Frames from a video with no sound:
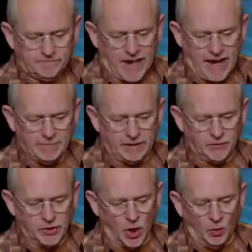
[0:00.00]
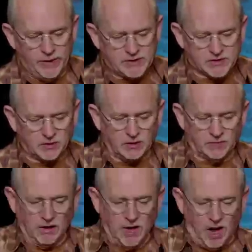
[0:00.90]
Now, how many of you know we serve a
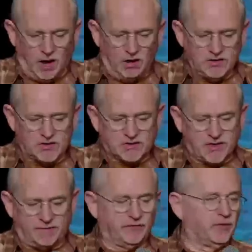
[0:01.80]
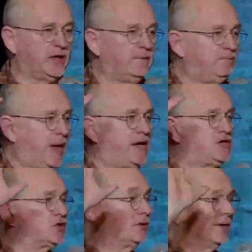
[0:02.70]
long suffering, patient